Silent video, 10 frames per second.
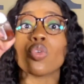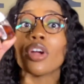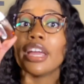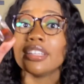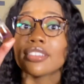
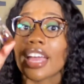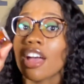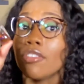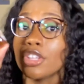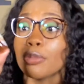great to
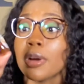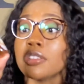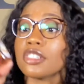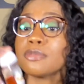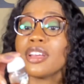have in your
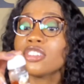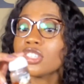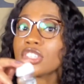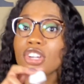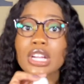purse,
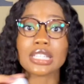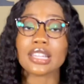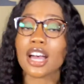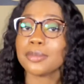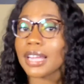especially during a
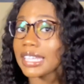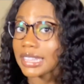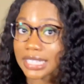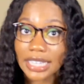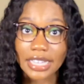time
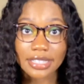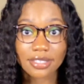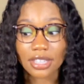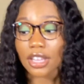like this.